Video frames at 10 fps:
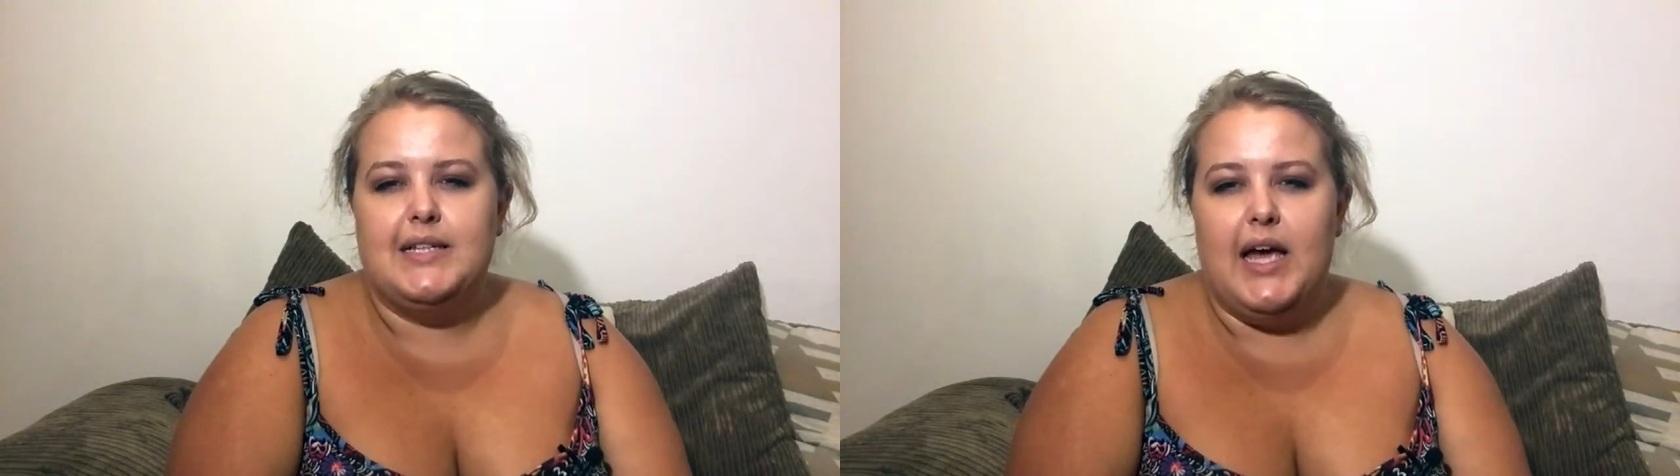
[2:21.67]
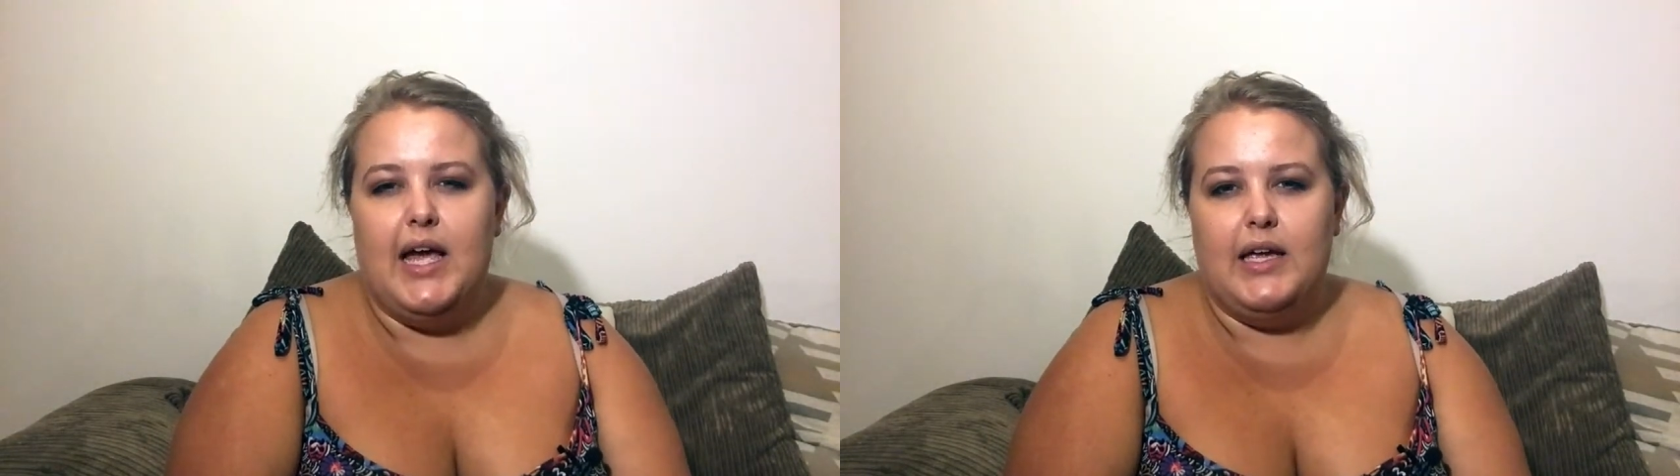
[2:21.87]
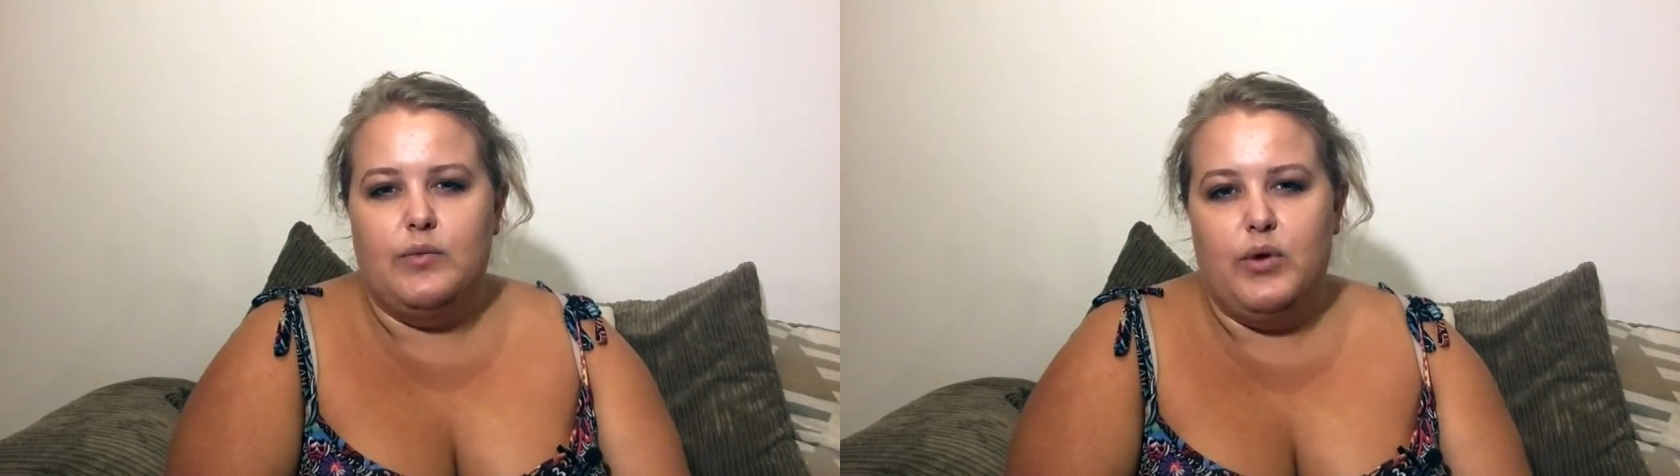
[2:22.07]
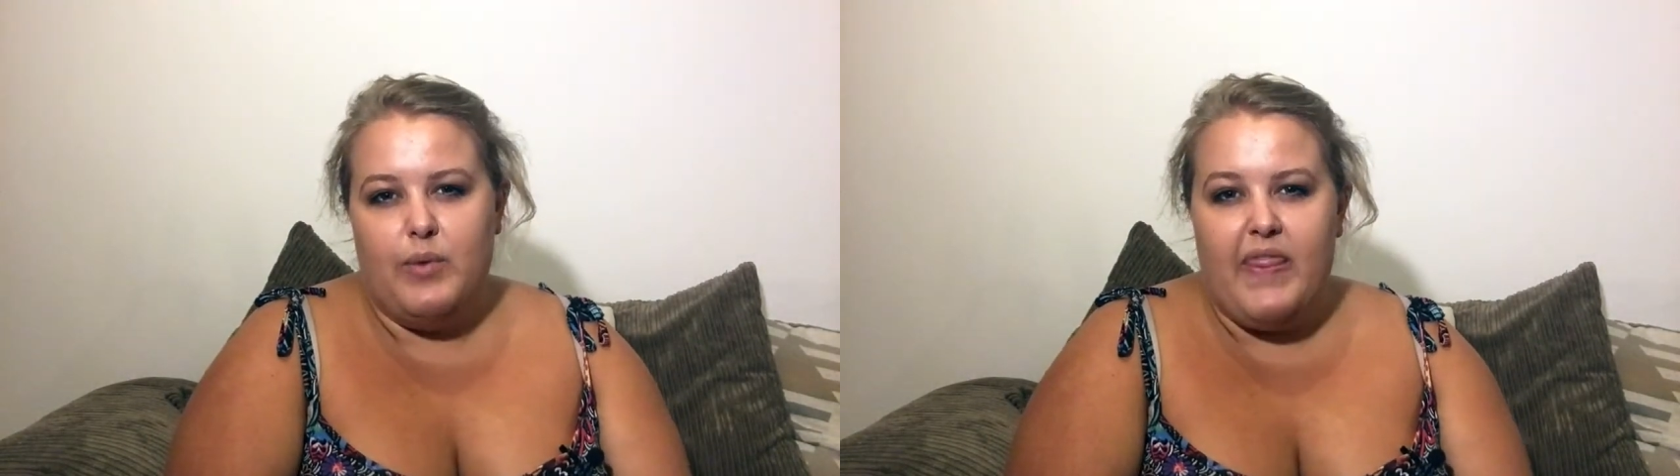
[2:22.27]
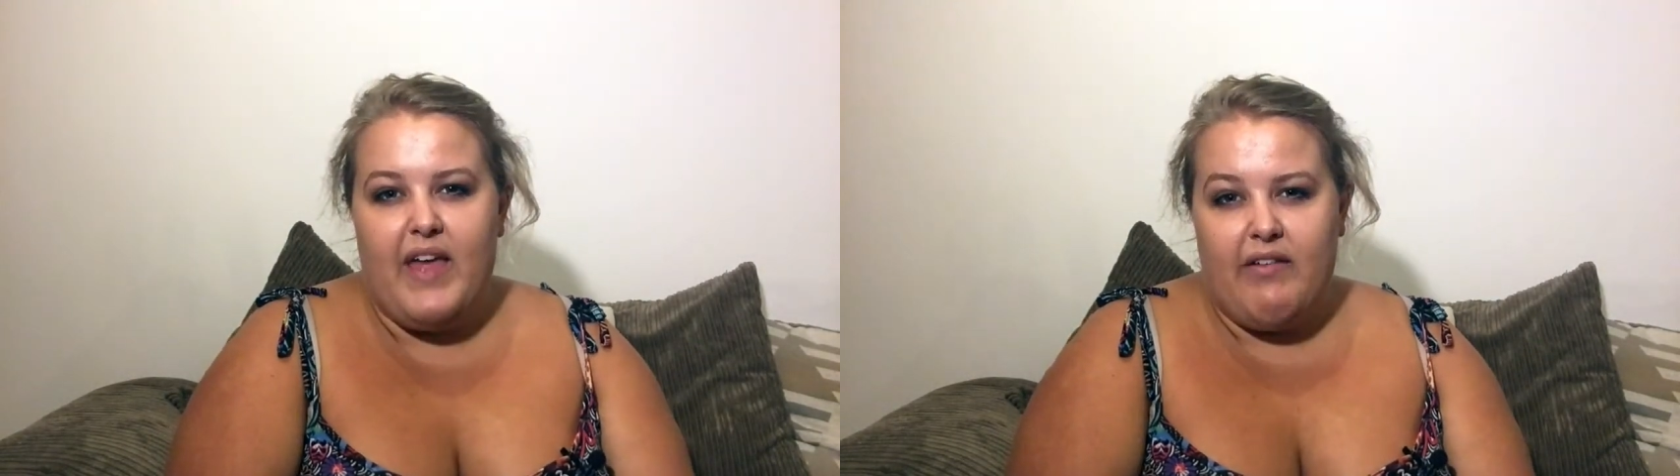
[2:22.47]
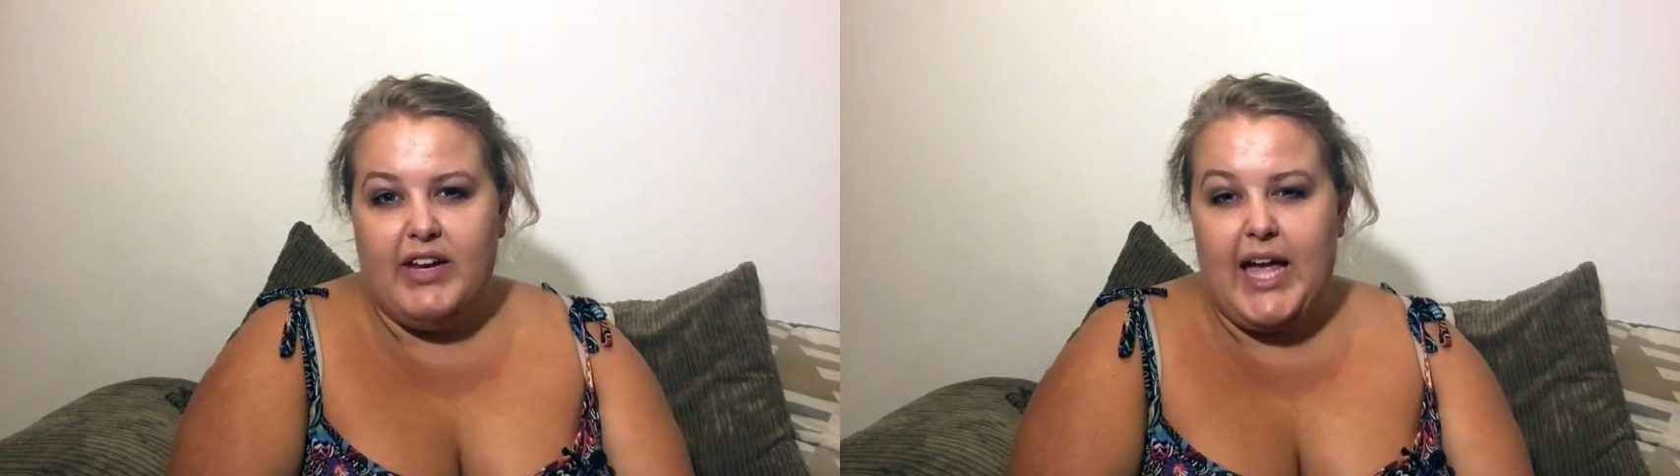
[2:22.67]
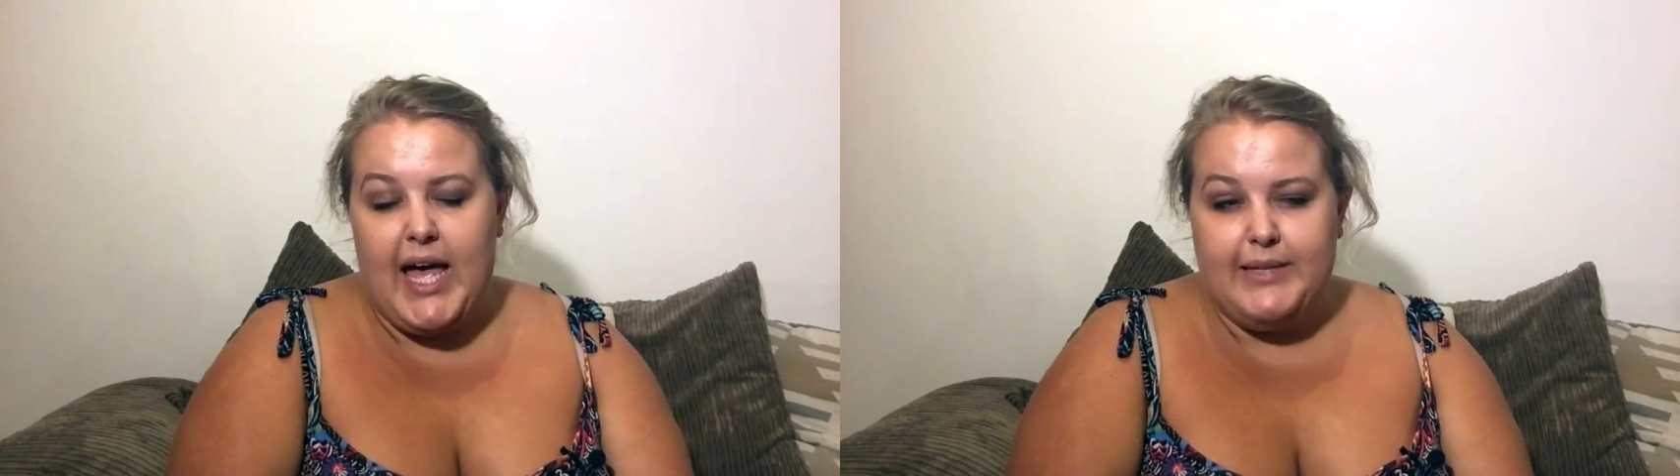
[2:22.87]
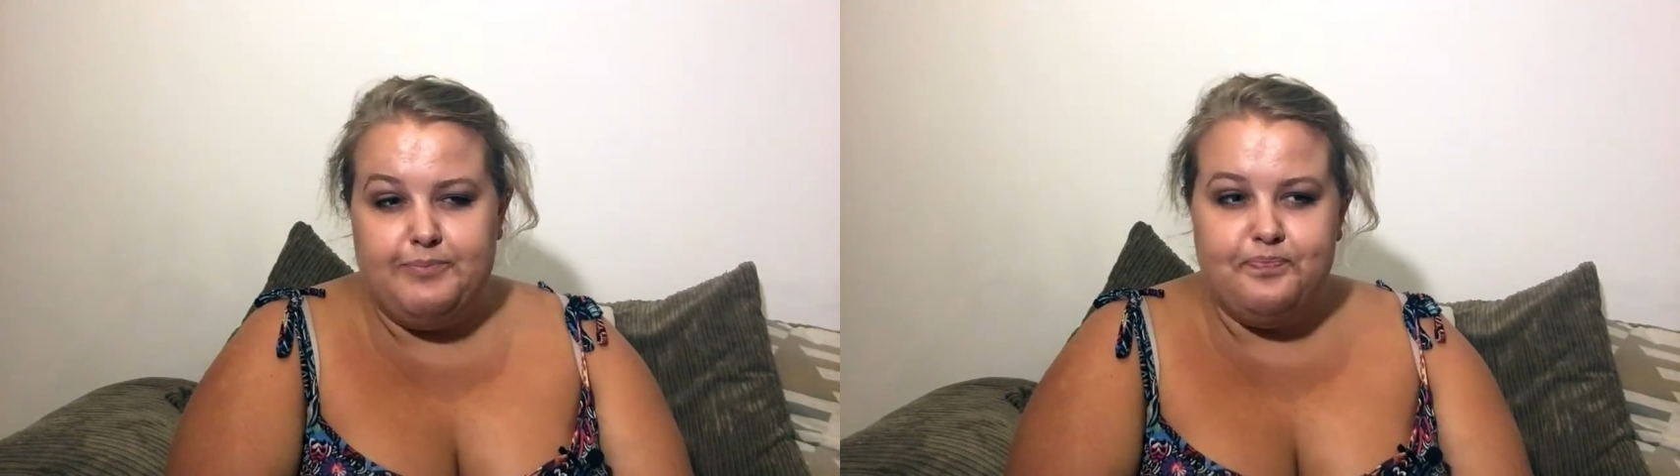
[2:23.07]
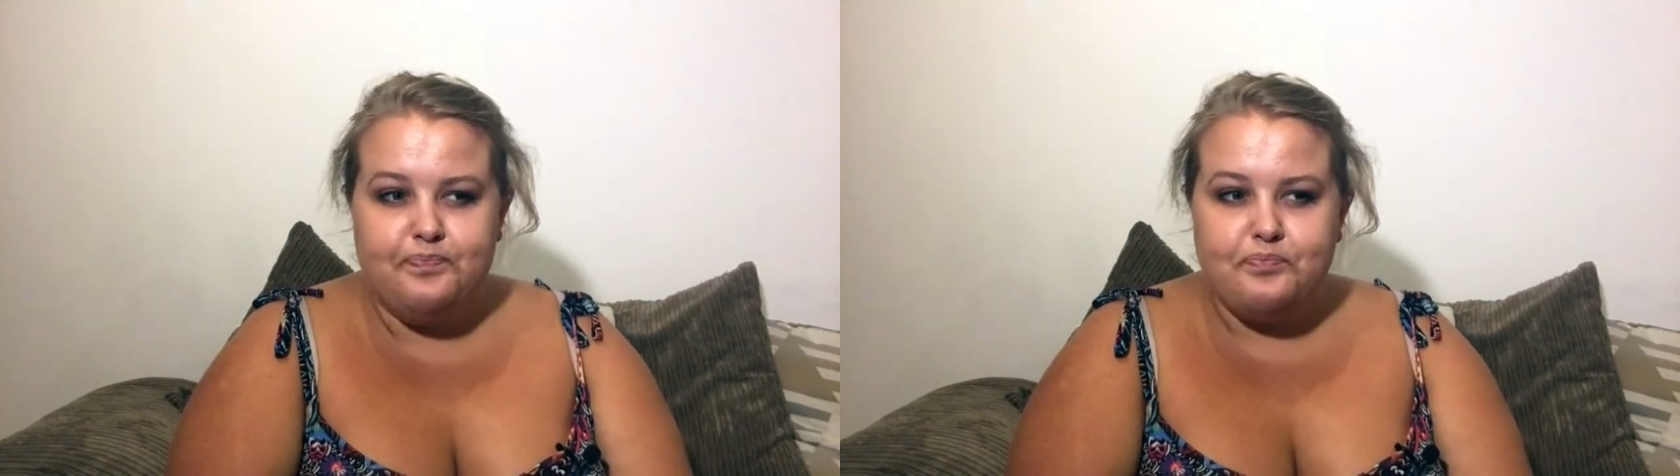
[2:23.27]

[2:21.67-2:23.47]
day. We went there again,